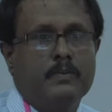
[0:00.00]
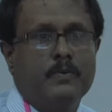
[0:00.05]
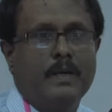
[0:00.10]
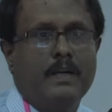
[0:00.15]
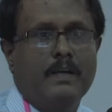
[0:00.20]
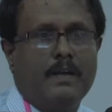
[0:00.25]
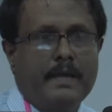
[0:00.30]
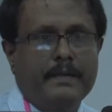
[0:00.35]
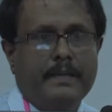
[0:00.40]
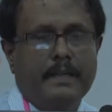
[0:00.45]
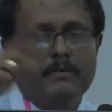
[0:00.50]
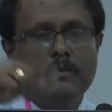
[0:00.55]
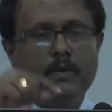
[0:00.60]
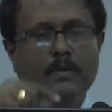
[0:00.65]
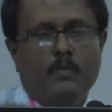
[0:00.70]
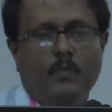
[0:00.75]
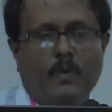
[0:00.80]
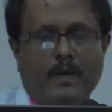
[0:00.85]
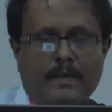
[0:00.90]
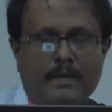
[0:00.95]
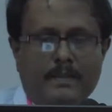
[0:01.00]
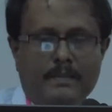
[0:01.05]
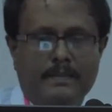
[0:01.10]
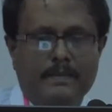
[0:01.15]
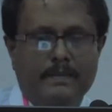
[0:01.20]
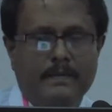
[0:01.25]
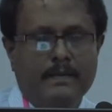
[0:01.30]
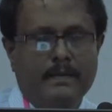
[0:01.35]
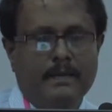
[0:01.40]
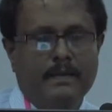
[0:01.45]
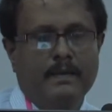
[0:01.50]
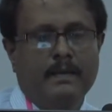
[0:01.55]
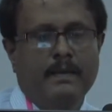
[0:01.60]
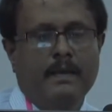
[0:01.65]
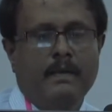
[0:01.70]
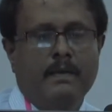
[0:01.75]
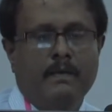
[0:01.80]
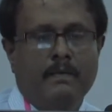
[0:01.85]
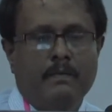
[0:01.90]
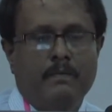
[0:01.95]
anticlockwise,
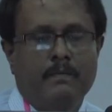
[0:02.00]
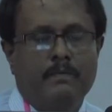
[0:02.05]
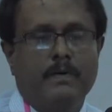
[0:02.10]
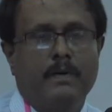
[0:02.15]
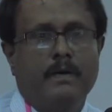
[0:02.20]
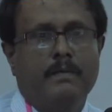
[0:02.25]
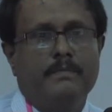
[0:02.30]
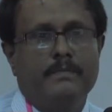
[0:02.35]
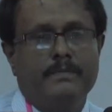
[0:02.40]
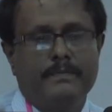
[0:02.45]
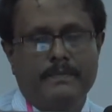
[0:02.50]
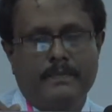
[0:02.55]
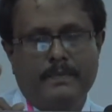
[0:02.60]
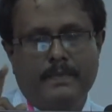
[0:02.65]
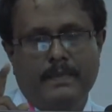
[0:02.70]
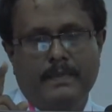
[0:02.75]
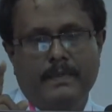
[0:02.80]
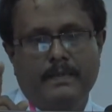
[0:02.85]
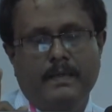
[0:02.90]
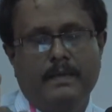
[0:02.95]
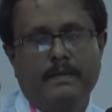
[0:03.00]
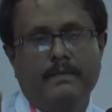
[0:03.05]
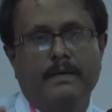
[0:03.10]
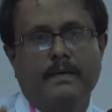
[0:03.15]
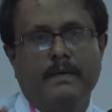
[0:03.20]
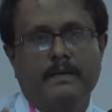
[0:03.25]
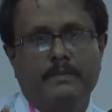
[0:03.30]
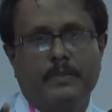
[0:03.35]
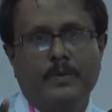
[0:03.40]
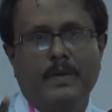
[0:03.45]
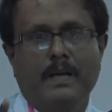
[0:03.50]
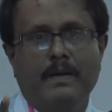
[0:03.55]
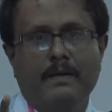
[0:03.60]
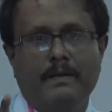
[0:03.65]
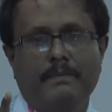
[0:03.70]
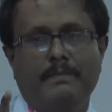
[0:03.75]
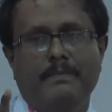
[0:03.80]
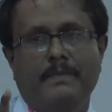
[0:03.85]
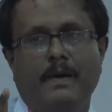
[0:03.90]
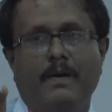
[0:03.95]
from 12
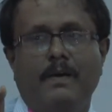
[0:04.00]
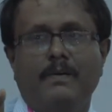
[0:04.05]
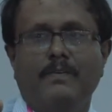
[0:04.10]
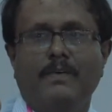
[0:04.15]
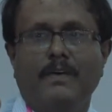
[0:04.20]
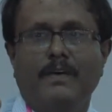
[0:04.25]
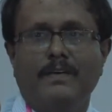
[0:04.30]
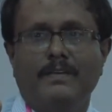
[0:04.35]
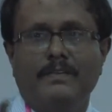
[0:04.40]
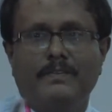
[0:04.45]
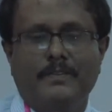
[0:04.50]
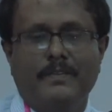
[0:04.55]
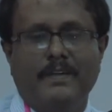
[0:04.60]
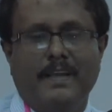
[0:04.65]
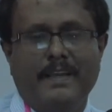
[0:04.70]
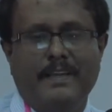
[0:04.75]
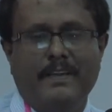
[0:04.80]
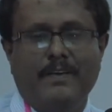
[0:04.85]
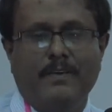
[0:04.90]
o'clock to 9